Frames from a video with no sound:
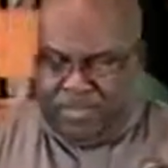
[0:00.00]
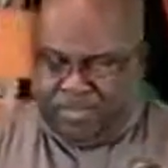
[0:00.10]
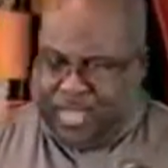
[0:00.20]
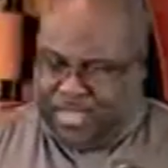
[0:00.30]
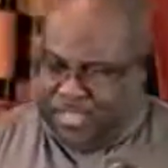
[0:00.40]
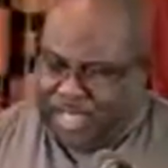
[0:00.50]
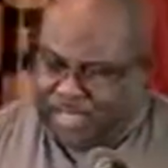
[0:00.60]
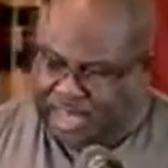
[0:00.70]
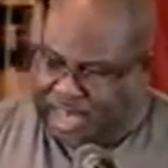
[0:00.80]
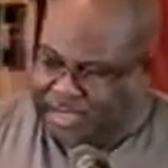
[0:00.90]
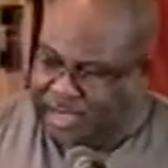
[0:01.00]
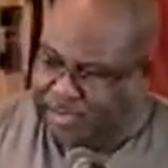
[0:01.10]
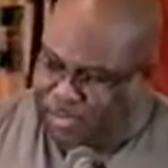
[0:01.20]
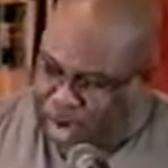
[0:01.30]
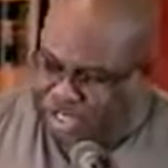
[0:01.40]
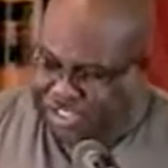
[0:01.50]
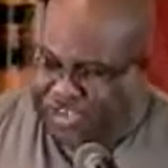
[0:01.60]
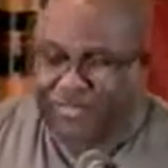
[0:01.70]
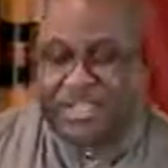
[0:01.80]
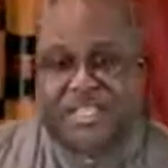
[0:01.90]
He said that March
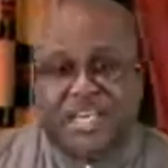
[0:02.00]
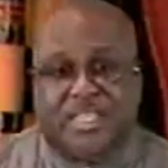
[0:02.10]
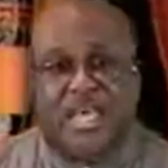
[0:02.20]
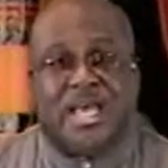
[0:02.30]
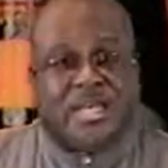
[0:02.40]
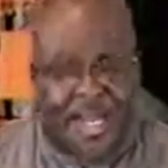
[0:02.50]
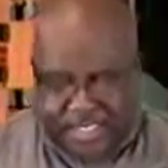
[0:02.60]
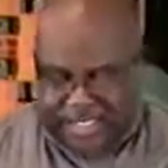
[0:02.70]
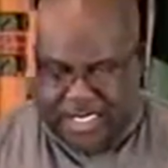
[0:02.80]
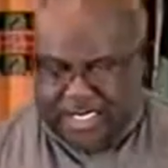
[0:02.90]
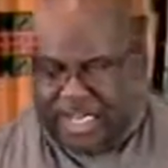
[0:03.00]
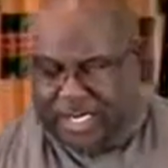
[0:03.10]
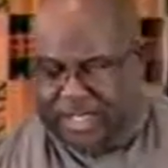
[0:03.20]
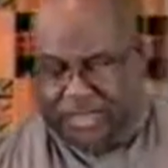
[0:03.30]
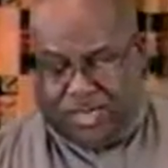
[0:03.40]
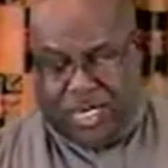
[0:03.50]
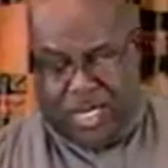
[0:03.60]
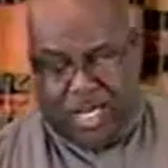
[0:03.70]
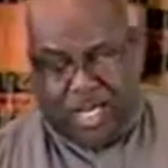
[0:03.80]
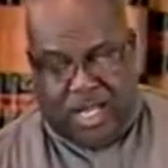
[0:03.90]
17, 1993.
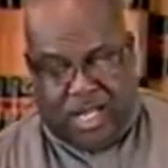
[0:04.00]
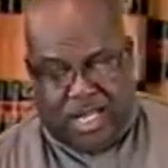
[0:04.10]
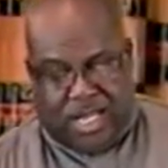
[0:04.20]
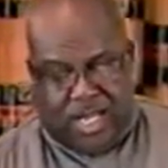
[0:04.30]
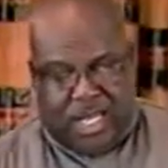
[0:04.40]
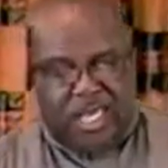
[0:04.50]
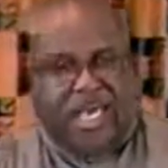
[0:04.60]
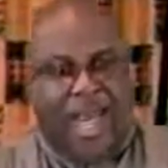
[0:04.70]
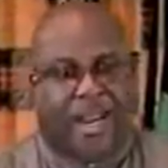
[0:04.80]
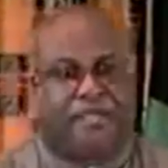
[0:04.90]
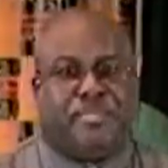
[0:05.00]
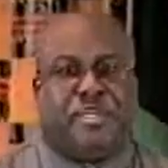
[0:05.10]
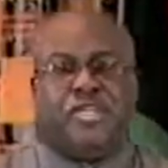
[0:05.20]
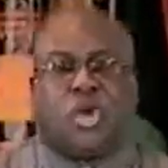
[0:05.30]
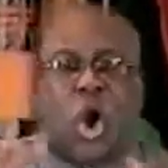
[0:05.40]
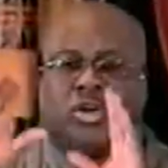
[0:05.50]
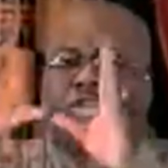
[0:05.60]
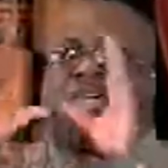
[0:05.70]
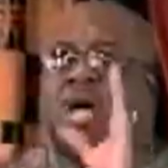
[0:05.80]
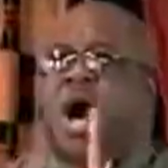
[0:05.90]
He got up to talk
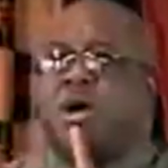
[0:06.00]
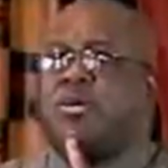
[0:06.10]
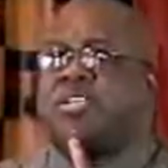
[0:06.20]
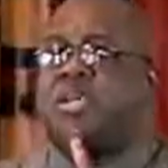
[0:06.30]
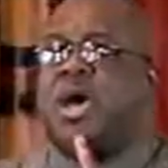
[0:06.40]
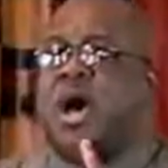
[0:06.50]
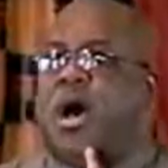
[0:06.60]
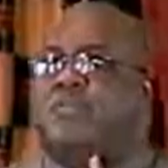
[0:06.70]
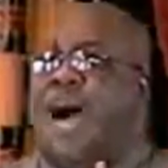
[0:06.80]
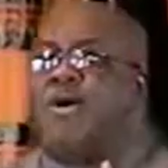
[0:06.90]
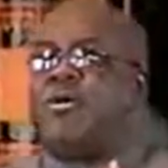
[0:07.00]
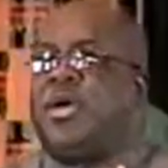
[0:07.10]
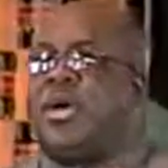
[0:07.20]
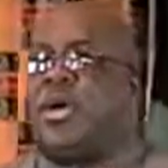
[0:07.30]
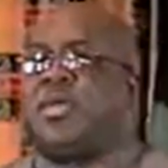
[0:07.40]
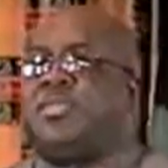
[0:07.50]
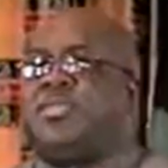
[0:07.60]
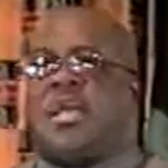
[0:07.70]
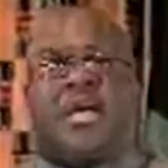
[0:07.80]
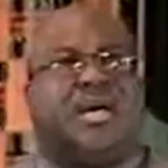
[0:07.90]
to Congress about
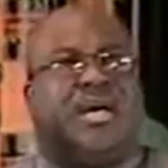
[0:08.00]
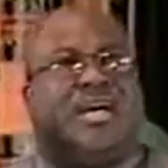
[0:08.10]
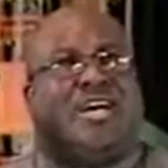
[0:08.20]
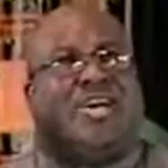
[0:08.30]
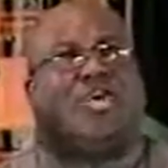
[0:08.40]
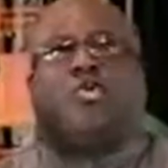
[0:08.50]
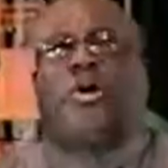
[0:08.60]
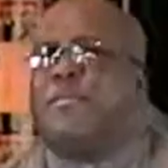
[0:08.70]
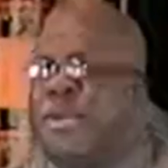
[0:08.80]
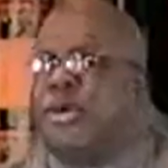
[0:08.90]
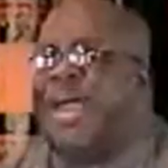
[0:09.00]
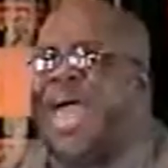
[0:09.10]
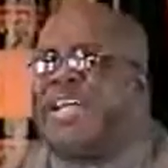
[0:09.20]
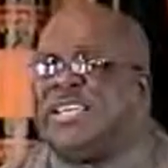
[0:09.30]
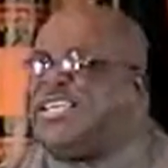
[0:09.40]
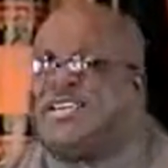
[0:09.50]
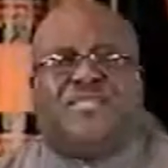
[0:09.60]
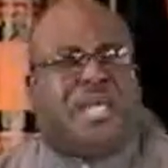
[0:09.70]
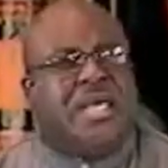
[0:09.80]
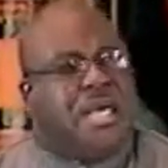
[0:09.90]
the criminal
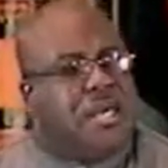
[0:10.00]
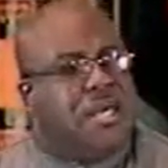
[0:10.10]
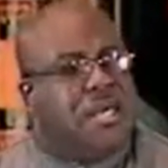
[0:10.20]
activity